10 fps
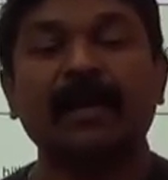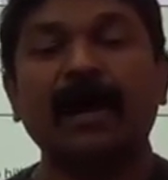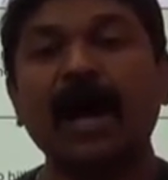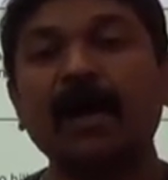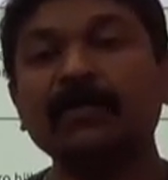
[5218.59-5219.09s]

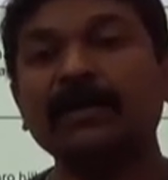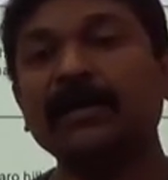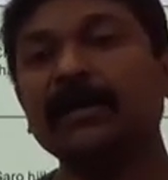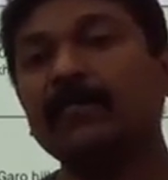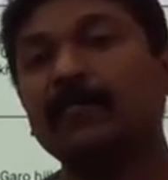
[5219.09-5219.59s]
How
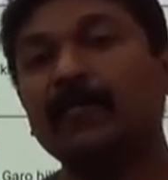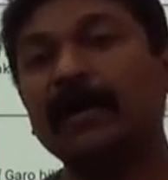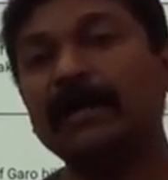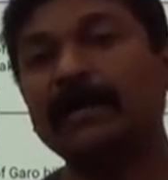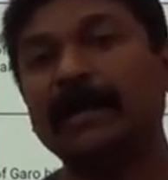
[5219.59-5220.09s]
the
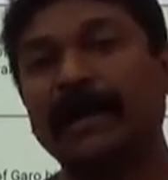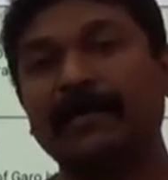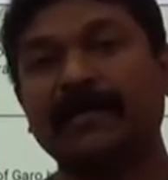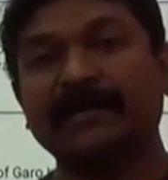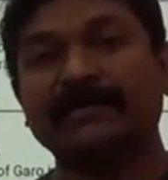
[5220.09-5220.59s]
world
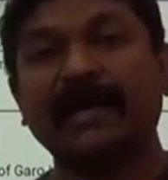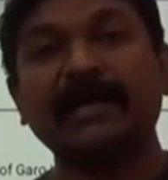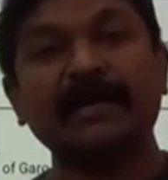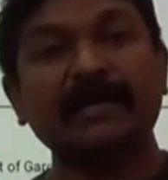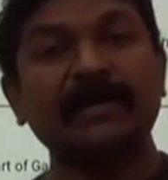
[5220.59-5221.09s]
countries
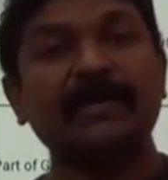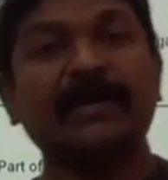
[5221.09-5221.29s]
under the United